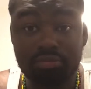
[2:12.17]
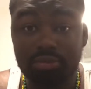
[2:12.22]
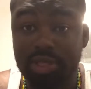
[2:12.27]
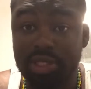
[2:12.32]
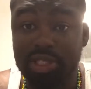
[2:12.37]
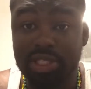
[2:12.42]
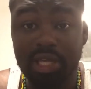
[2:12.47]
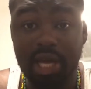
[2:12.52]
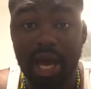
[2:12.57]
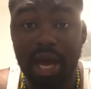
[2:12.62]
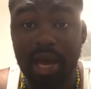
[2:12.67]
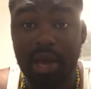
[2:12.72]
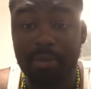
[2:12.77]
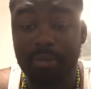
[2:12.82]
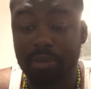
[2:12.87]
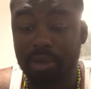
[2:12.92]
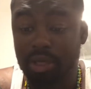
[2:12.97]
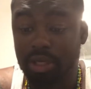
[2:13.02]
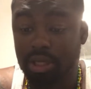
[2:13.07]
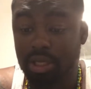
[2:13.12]
it's time
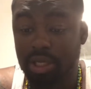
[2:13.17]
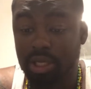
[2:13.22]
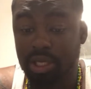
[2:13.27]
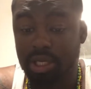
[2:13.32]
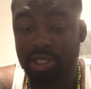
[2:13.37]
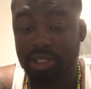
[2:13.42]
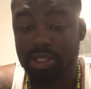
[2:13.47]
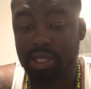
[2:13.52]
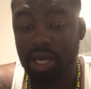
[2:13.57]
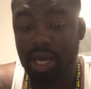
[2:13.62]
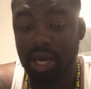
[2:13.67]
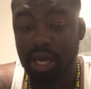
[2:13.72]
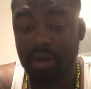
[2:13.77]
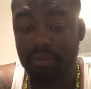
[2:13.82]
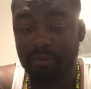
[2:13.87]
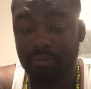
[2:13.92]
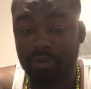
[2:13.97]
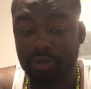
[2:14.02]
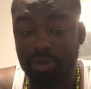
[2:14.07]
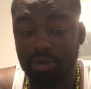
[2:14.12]

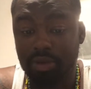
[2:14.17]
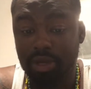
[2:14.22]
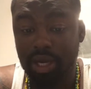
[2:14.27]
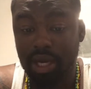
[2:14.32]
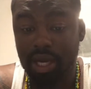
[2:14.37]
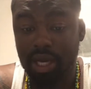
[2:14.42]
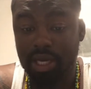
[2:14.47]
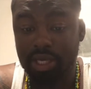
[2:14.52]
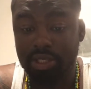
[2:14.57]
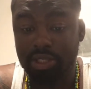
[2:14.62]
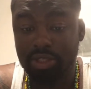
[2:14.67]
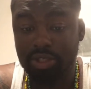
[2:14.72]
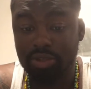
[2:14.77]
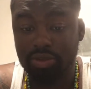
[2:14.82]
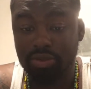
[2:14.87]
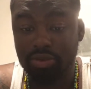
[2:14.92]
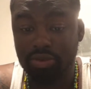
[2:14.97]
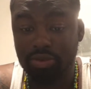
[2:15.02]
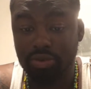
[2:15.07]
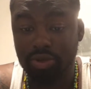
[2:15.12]
for you guys to
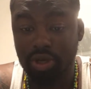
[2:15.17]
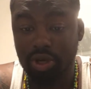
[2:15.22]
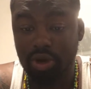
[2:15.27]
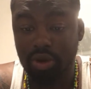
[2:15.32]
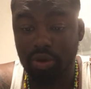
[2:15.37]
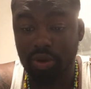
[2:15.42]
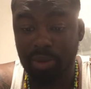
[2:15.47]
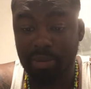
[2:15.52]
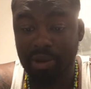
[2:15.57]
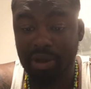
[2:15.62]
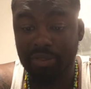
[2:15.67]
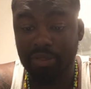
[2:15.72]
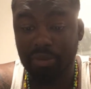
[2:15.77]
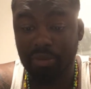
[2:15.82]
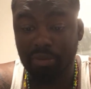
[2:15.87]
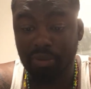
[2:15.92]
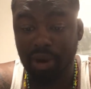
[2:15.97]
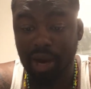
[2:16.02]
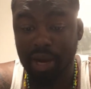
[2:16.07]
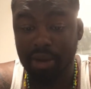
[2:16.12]
know about the
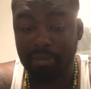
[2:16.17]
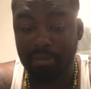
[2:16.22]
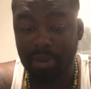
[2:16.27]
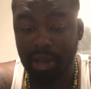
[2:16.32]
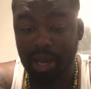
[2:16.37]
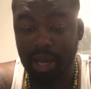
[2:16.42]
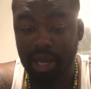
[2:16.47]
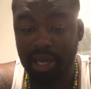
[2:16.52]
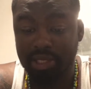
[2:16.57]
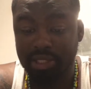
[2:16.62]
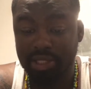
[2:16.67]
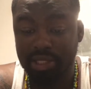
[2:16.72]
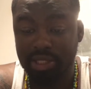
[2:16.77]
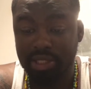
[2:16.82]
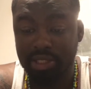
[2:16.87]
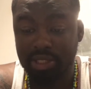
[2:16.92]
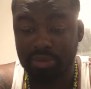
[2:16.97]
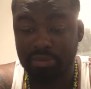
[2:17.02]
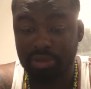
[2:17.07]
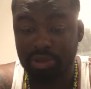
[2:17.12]
bright minds in
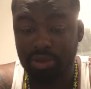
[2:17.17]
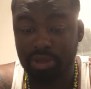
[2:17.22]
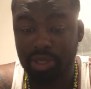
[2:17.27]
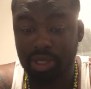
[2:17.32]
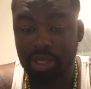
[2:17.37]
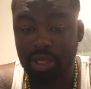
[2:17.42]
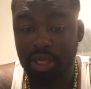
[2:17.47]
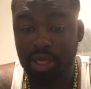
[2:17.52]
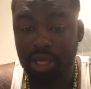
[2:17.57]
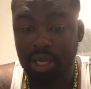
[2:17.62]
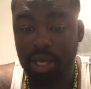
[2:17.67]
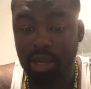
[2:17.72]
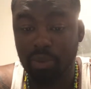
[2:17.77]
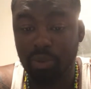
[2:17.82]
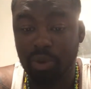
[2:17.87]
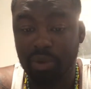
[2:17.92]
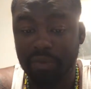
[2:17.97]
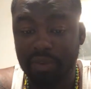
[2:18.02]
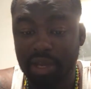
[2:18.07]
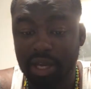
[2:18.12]
this community and
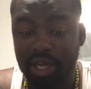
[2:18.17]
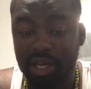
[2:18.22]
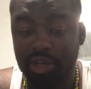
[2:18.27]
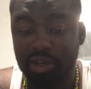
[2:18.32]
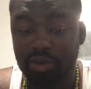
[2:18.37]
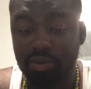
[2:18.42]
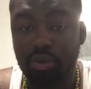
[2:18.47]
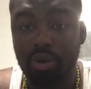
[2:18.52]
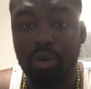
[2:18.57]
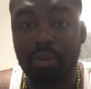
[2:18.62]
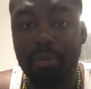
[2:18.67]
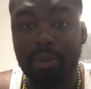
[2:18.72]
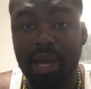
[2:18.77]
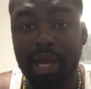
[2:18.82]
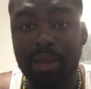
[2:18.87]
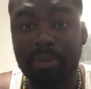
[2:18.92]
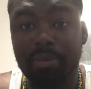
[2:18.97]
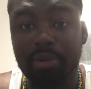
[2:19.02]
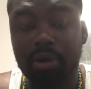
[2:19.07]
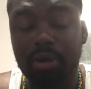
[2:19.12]
what they can do on
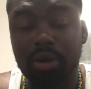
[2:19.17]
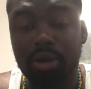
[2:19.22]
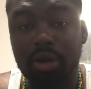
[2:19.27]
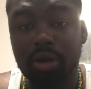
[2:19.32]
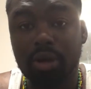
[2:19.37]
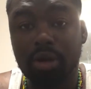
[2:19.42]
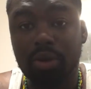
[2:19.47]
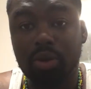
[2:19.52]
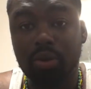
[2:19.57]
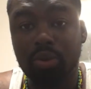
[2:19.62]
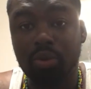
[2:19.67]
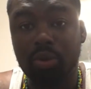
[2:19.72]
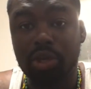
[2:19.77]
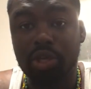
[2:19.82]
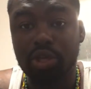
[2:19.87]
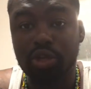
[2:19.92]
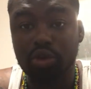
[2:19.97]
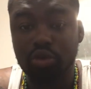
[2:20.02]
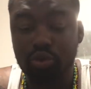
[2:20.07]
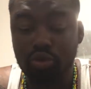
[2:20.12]
paper.
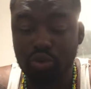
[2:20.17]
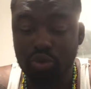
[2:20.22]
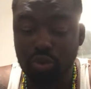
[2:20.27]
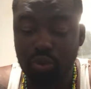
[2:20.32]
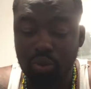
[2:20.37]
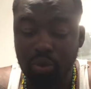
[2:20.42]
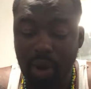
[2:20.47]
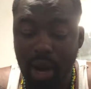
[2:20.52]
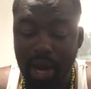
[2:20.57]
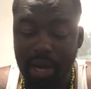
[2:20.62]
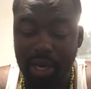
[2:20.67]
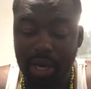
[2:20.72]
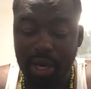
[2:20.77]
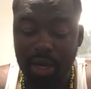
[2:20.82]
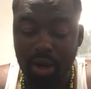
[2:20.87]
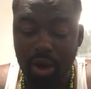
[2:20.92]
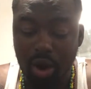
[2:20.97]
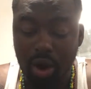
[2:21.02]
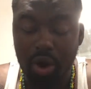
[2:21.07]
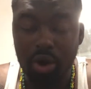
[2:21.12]
When you write
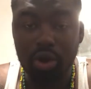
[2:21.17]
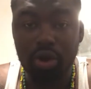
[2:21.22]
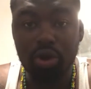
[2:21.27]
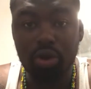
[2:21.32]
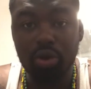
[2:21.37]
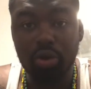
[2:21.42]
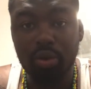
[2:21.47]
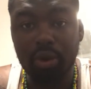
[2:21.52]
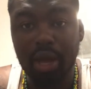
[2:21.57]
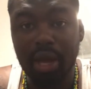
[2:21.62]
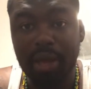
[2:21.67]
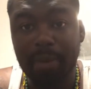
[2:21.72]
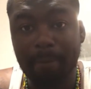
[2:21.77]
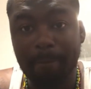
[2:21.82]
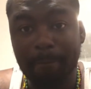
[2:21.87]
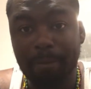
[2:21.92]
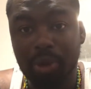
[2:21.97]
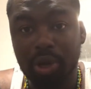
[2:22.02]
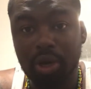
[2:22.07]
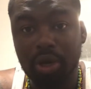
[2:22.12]
an article, a
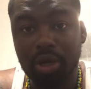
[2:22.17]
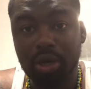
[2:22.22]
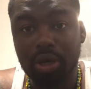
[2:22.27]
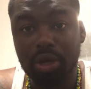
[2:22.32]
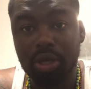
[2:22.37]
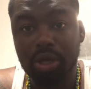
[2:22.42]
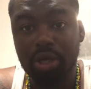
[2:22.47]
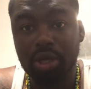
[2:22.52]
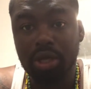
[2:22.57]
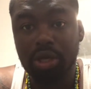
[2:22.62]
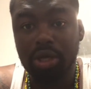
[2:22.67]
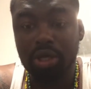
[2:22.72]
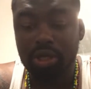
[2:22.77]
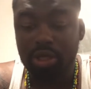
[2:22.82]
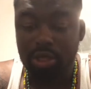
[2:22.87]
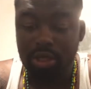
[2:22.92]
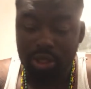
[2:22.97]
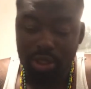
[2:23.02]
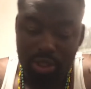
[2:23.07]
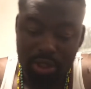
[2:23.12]
book,
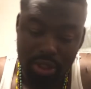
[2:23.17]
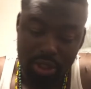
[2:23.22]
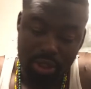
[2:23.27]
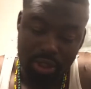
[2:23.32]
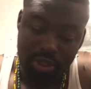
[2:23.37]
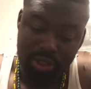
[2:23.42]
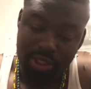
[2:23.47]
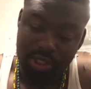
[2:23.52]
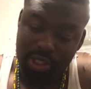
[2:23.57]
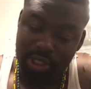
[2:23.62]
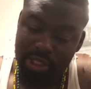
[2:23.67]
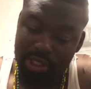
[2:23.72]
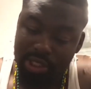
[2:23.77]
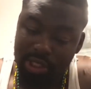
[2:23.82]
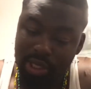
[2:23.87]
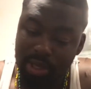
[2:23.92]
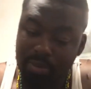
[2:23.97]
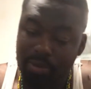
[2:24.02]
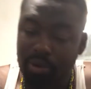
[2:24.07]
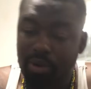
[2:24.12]
see this
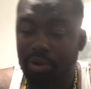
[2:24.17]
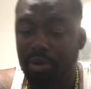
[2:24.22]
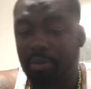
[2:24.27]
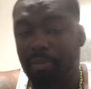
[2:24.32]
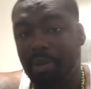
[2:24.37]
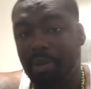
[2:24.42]
number on the